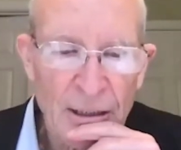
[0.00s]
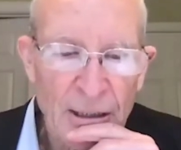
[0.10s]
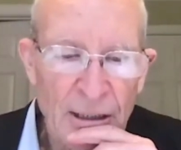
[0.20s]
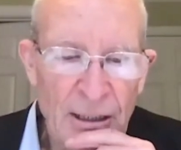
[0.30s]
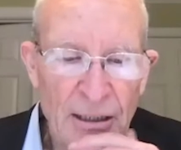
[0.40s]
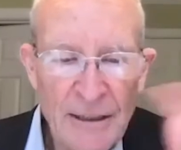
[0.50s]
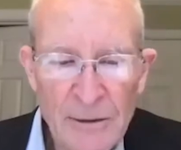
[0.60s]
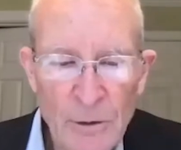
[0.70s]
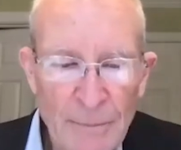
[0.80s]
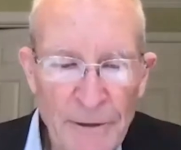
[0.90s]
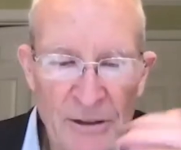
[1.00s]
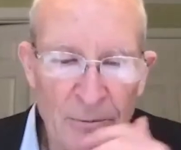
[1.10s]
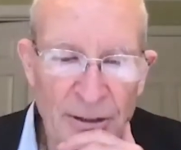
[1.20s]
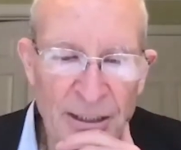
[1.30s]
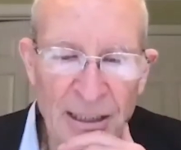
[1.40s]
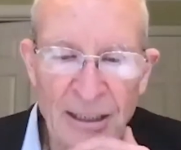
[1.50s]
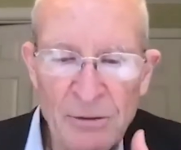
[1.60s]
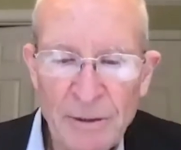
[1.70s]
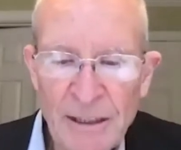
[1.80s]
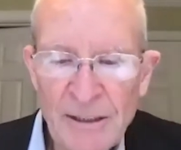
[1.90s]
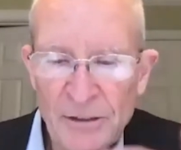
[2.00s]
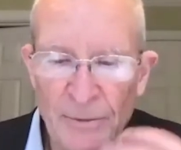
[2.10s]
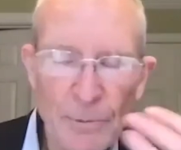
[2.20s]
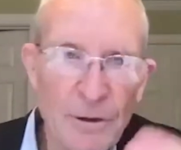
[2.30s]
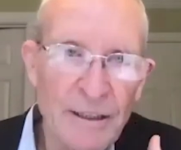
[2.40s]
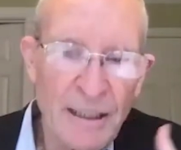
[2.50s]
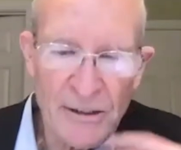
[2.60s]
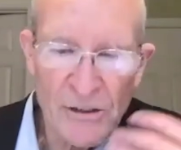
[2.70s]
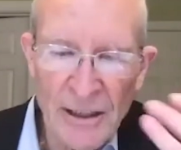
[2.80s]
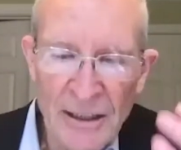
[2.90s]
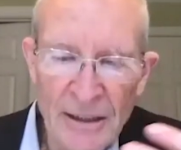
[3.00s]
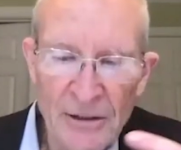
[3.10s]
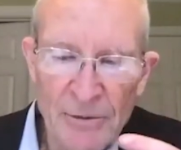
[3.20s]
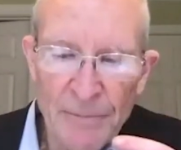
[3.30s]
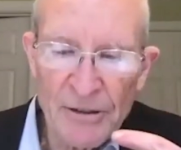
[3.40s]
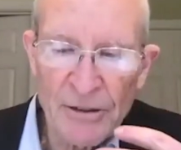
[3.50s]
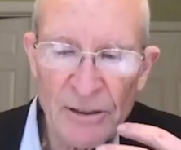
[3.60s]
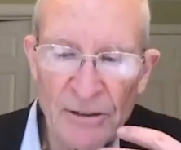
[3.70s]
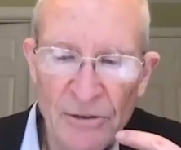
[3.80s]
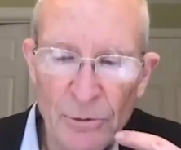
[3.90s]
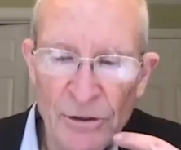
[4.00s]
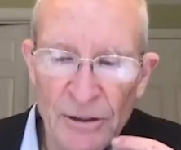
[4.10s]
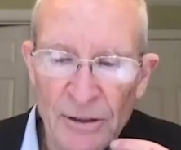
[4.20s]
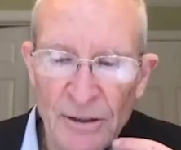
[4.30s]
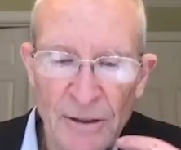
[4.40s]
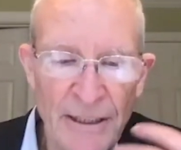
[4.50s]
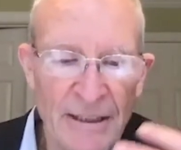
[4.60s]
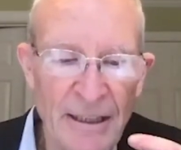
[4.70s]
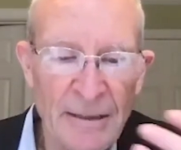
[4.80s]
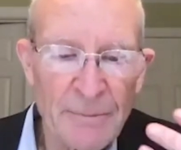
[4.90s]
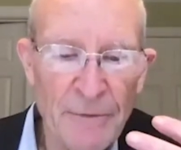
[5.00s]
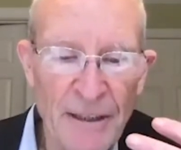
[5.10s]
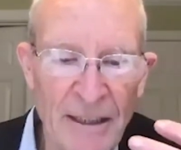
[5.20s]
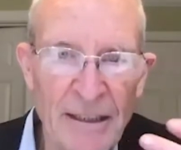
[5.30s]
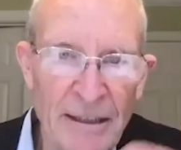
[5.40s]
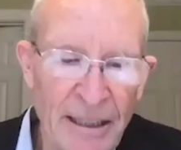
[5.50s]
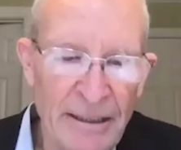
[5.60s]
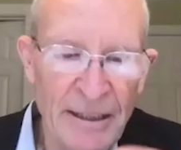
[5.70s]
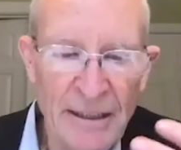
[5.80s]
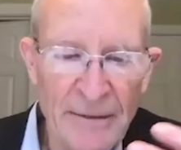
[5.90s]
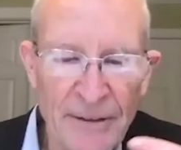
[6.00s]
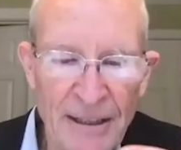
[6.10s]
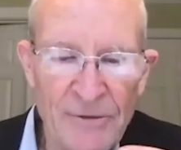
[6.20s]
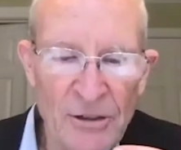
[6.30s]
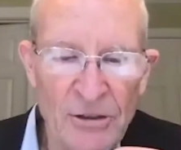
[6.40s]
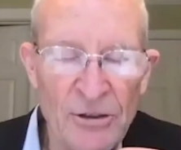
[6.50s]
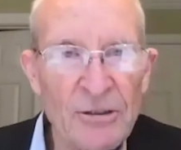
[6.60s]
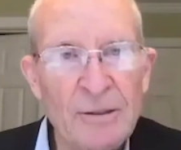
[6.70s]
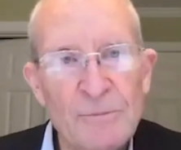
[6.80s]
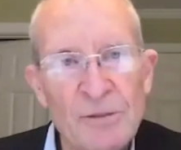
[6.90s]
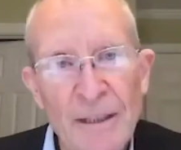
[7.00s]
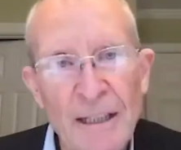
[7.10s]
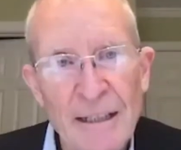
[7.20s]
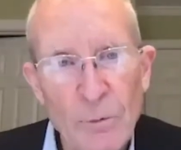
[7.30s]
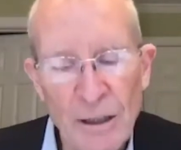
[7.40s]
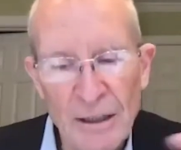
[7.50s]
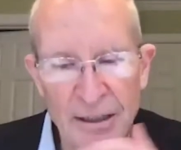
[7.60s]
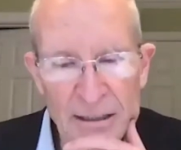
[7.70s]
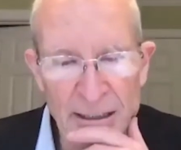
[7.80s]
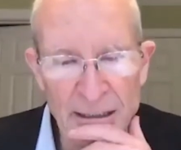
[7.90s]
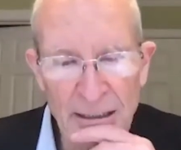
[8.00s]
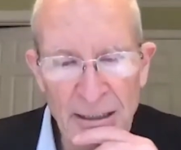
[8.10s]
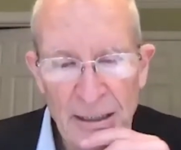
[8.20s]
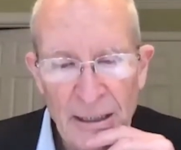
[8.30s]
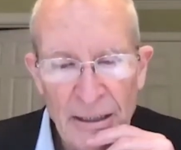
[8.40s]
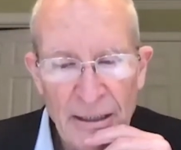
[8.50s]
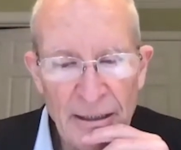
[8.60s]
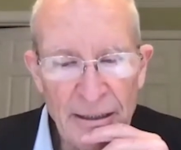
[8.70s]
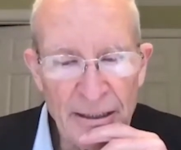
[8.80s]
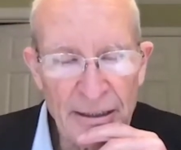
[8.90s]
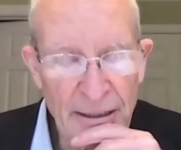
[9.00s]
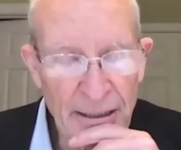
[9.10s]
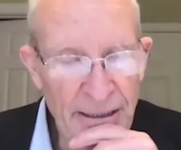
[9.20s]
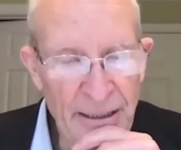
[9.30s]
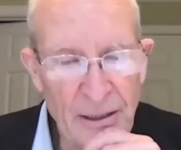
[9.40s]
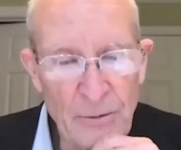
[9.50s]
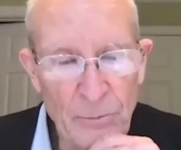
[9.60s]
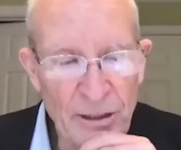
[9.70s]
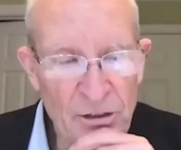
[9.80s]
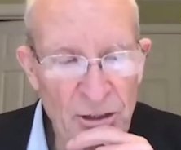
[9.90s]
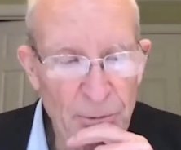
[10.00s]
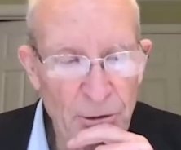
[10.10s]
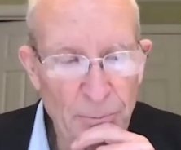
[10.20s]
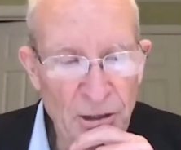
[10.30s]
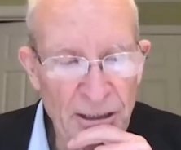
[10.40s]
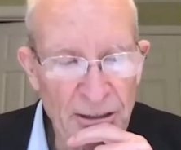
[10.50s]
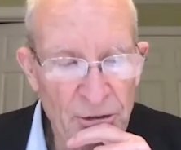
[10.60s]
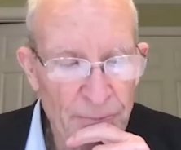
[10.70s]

uh, in cooperation with allies, we need to support non-Chinese business consortia that can provide end-to-end -end to end 5 g systems of high quality and at, and at a reasonable price.